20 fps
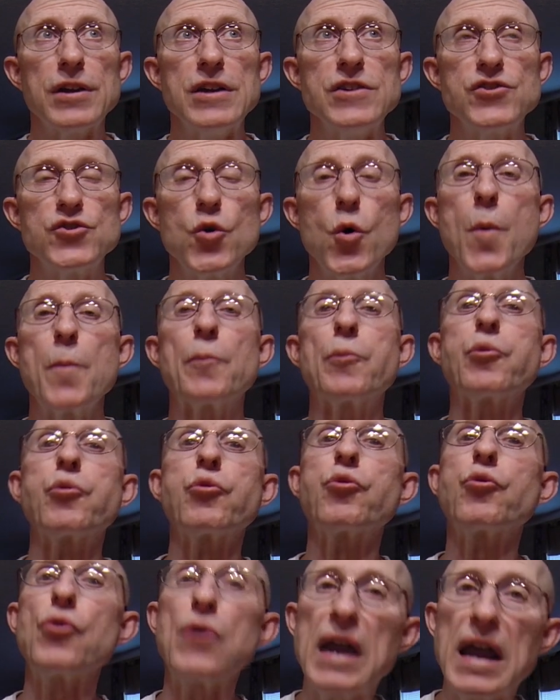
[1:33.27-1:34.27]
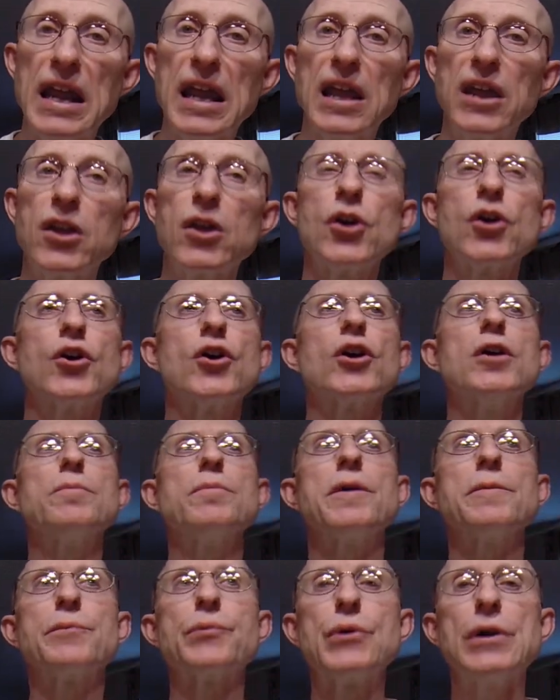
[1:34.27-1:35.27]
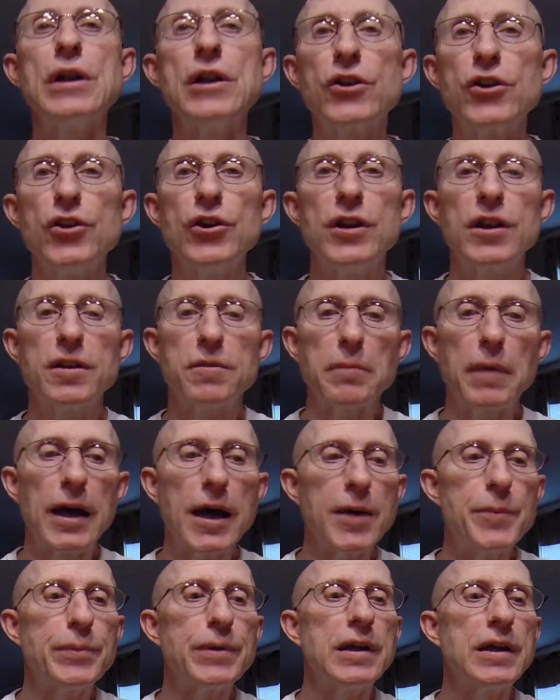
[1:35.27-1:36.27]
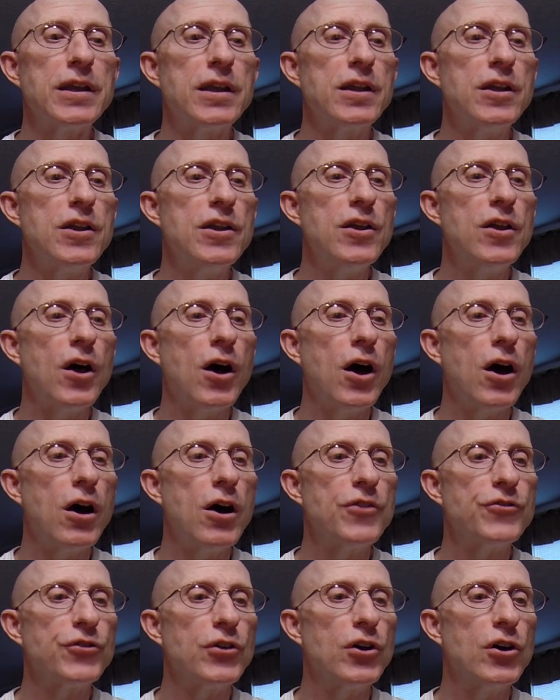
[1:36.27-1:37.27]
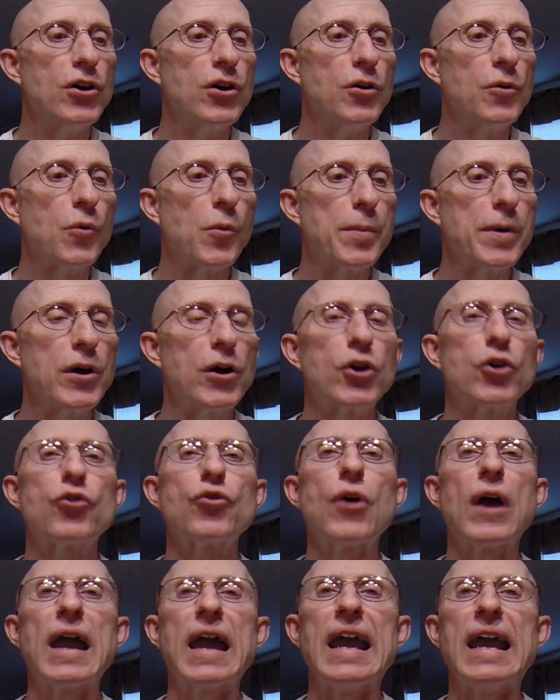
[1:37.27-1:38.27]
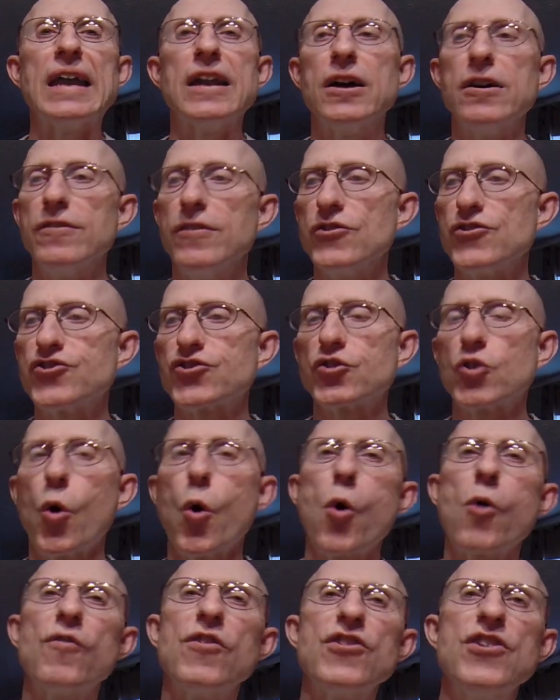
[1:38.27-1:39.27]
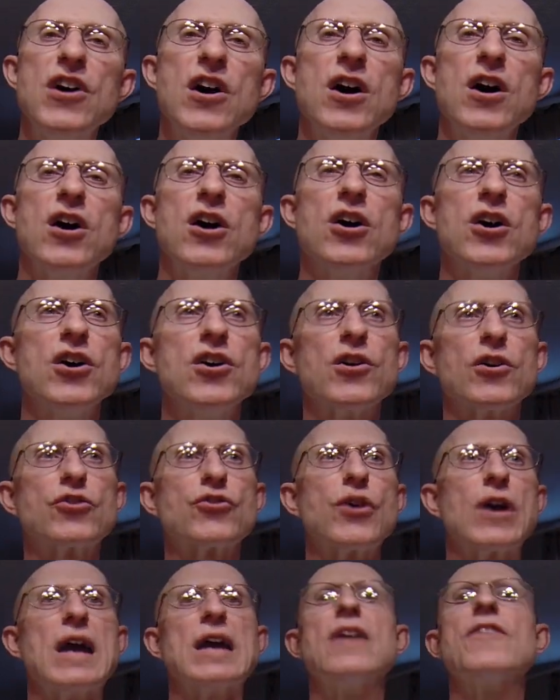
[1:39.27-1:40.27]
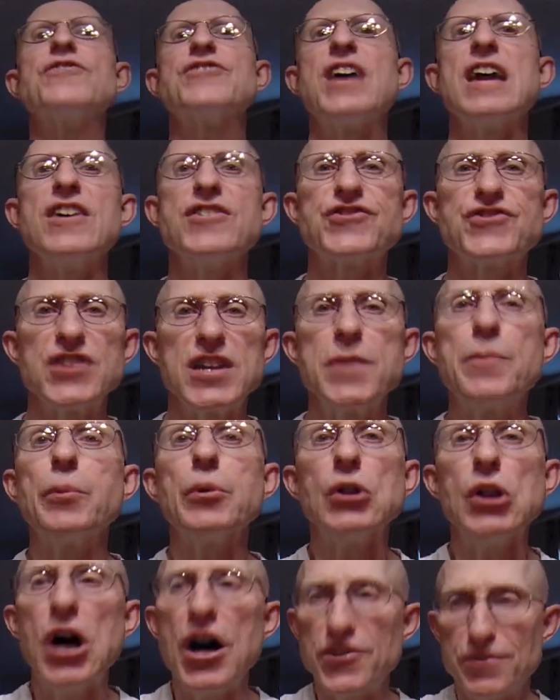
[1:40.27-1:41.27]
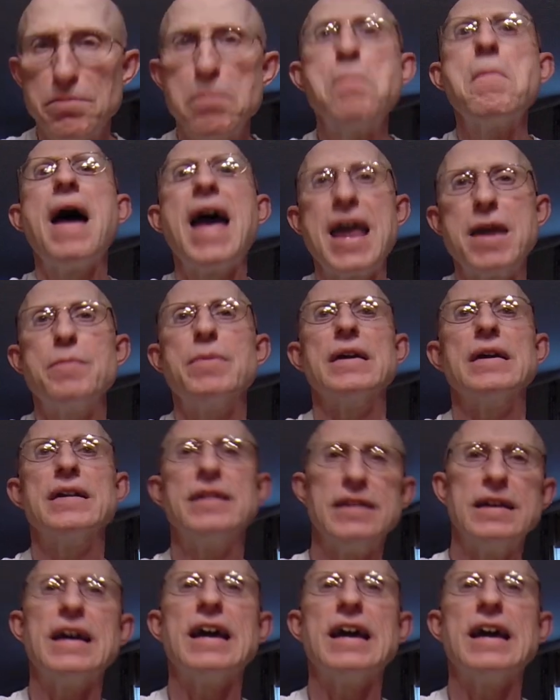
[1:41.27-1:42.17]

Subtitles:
He's doing pretty good, but pretty good in my opinion would be a grade of a score of a grade of, say, a C plus maybe.